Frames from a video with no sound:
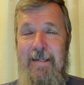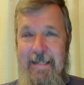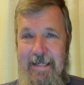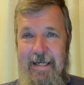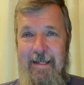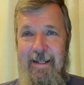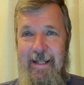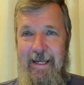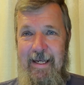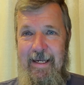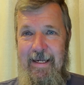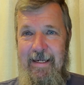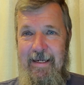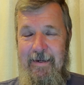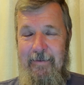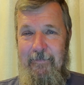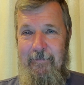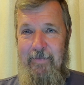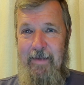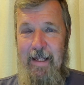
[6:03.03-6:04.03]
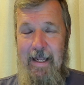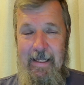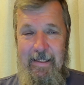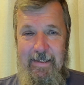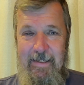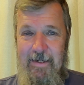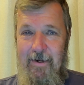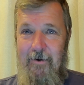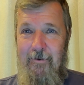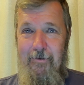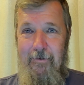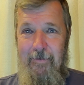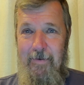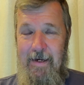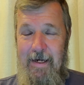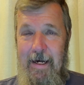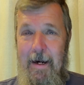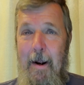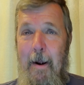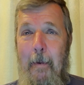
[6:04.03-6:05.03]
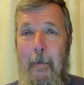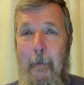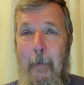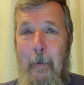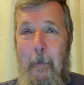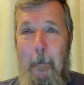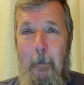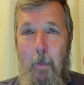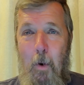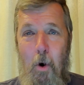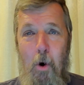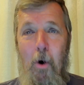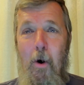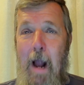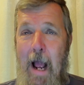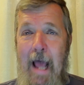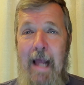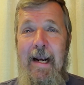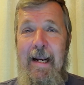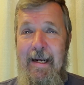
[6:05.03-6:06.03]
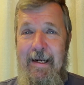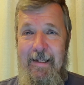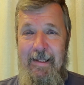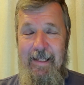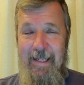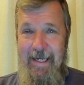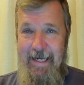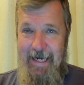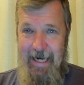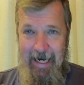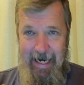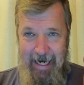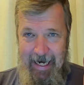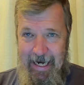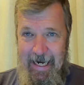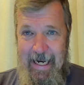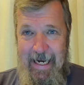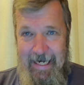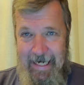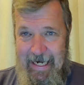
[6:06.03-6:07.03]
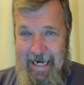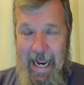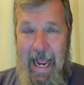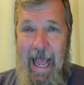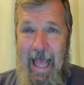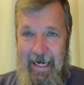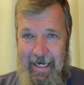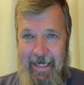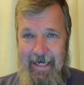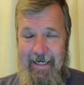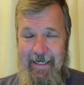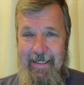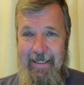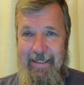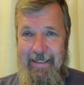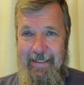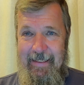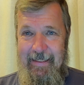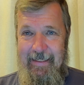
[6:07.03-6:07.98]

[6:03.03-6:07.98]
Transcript: silly and so moronically idiotic,